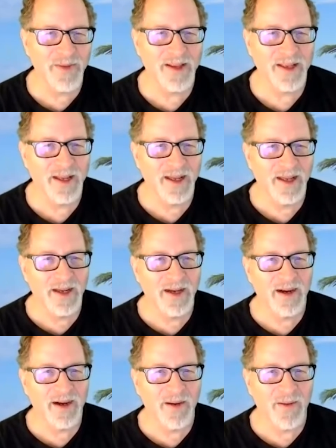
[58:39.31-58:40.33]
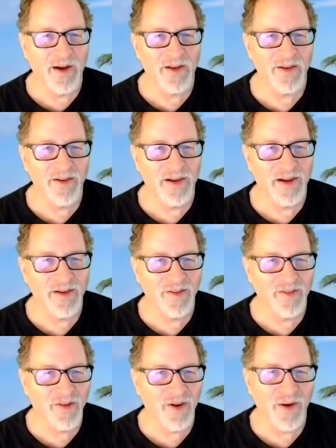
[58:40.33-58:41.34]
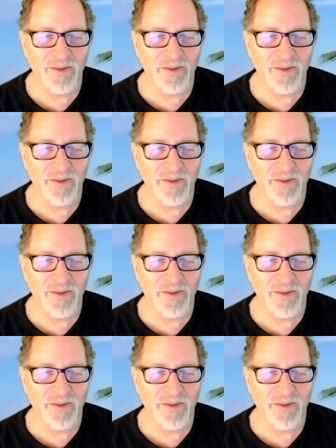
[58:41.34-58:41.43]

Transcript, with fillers: me uh, on on your show.